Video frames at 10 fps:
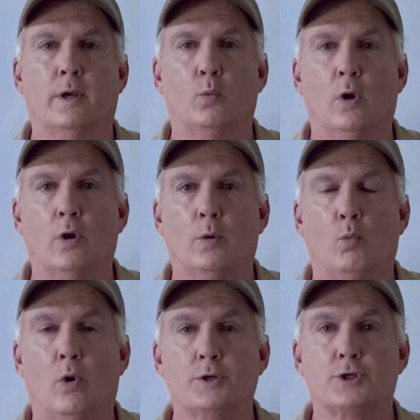and welcome
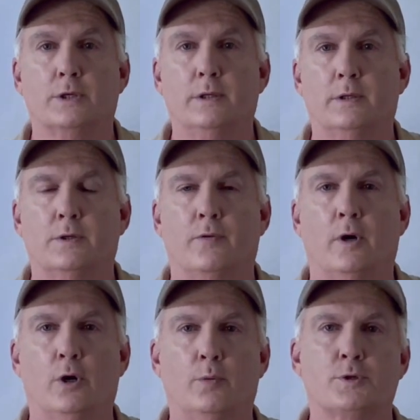once again to the
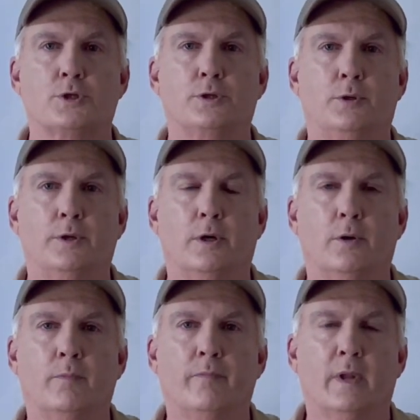home
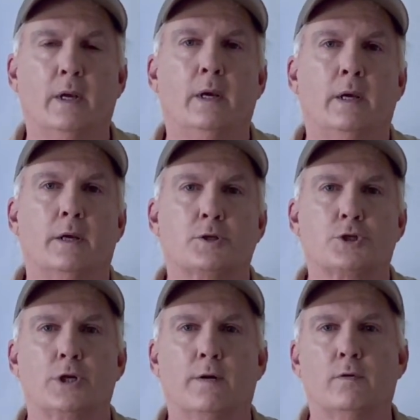studio. In
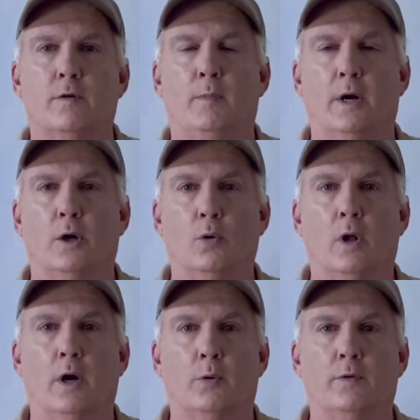several of my
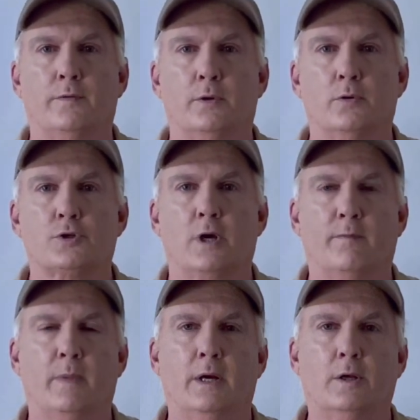OLight reviews, I've
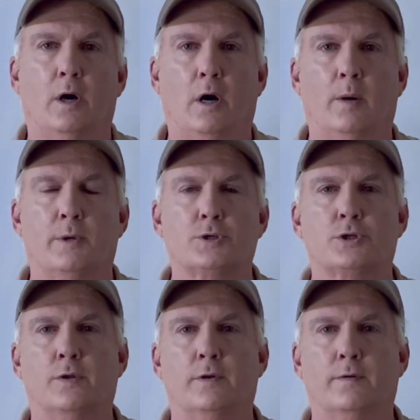made comments
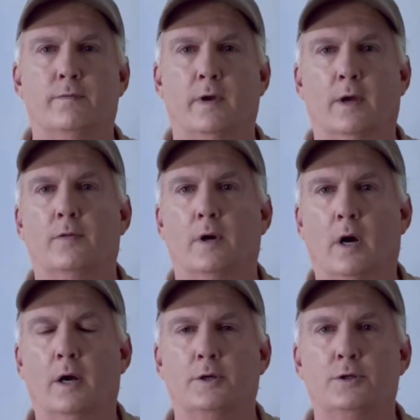to the effect that
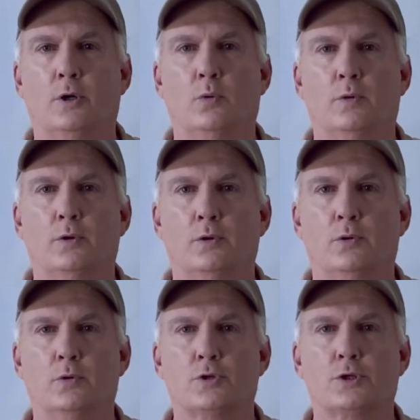I don't
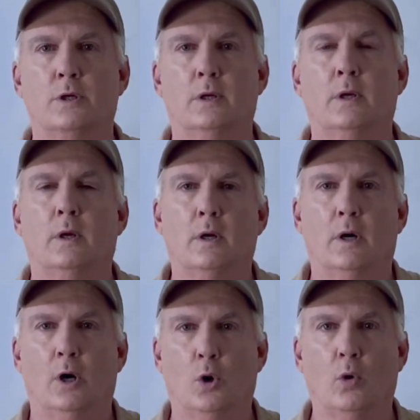use
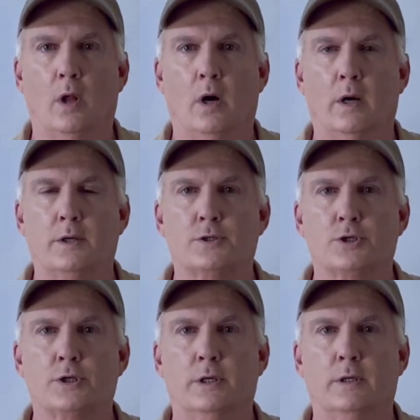
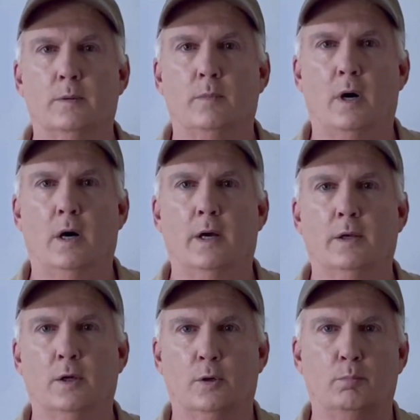OLights in my
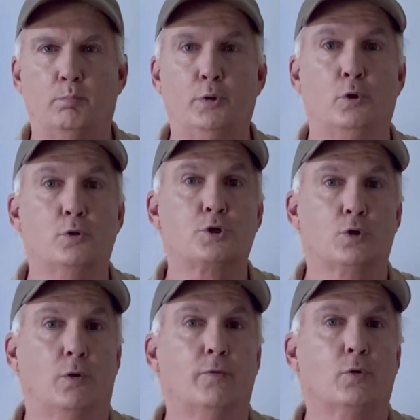boots
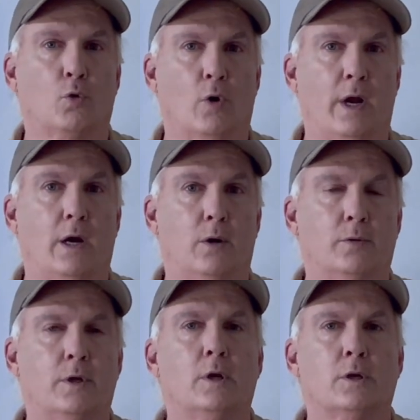on the
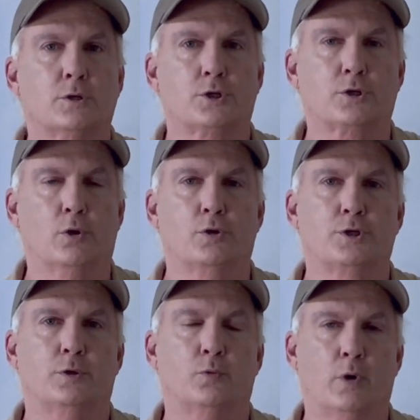ground
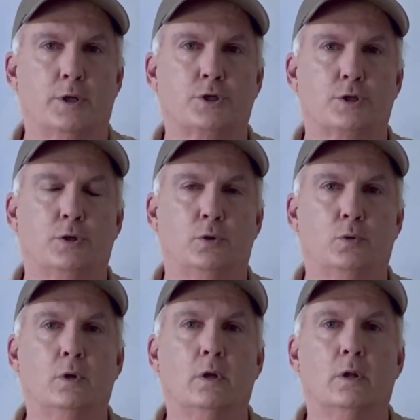search and
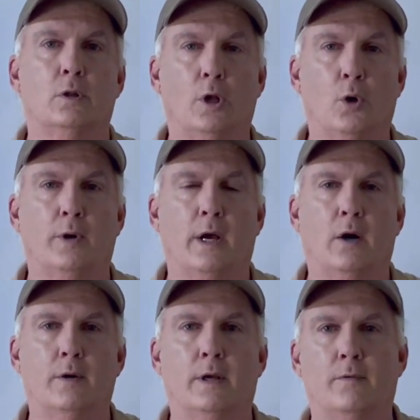rescue
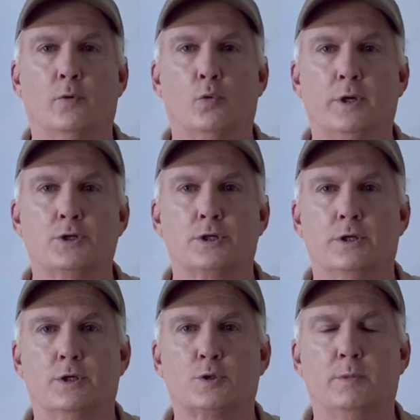loadout, and the reason
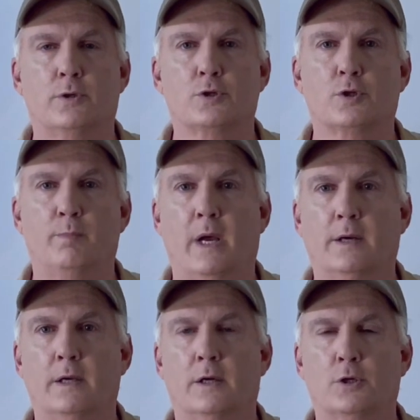is because the
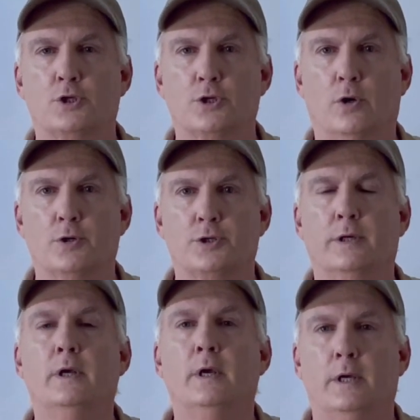magnetic
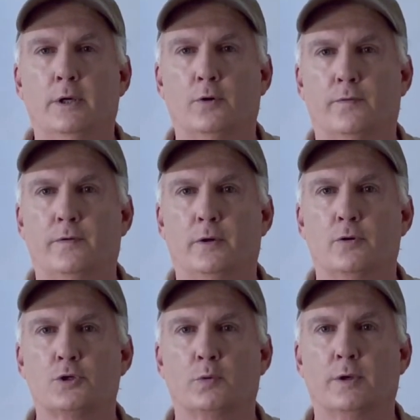charging
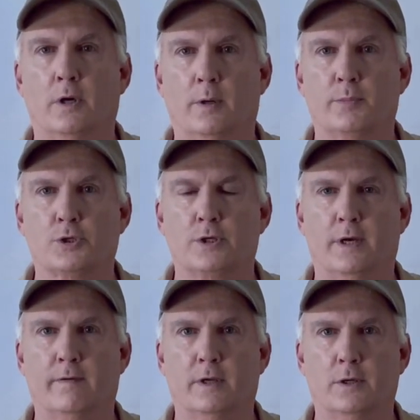interferes with compass
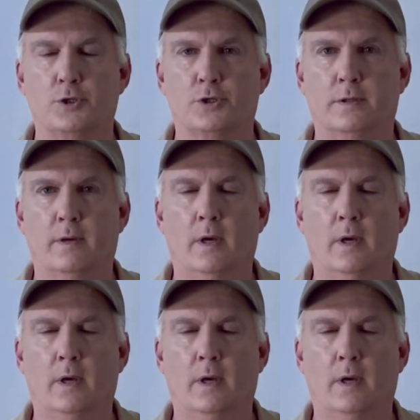navigation.